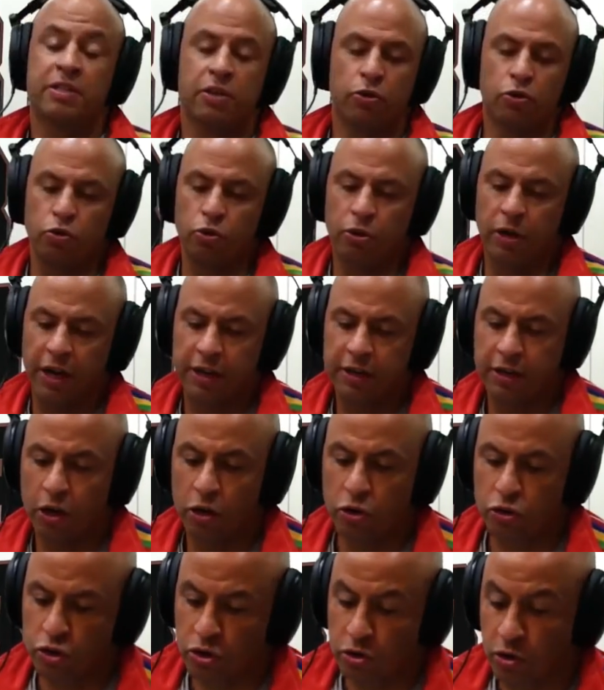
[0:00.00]
a good head
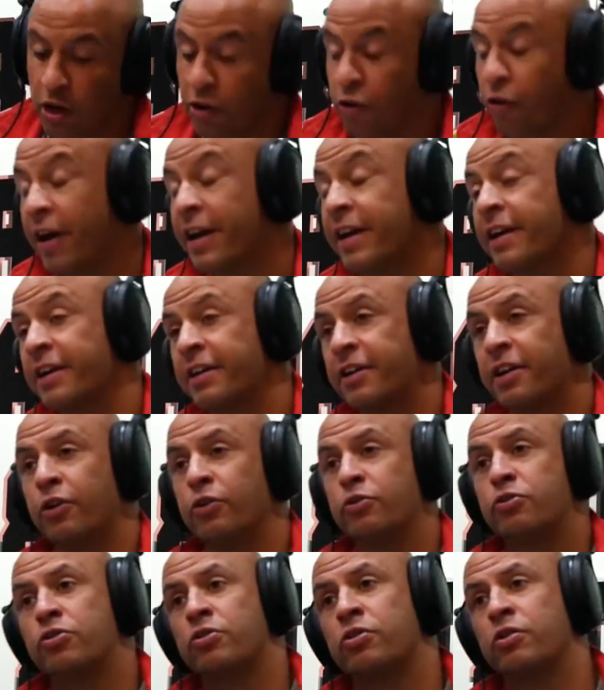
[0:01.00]
coach a great head
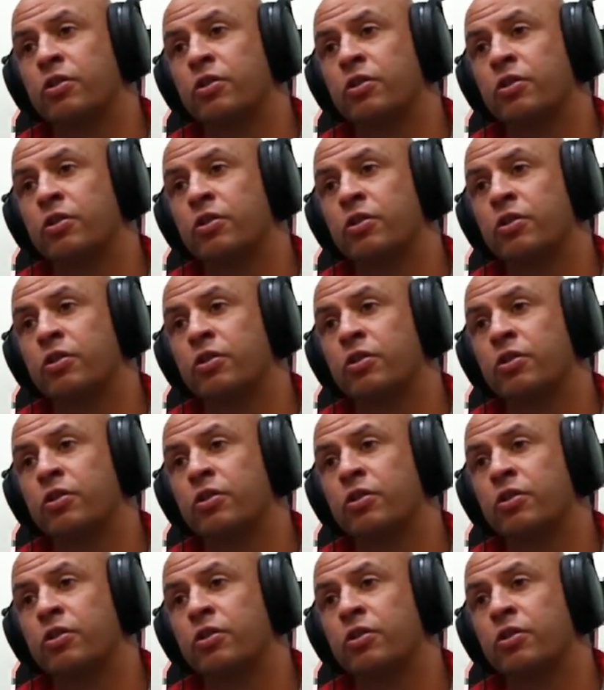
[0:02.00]
coach?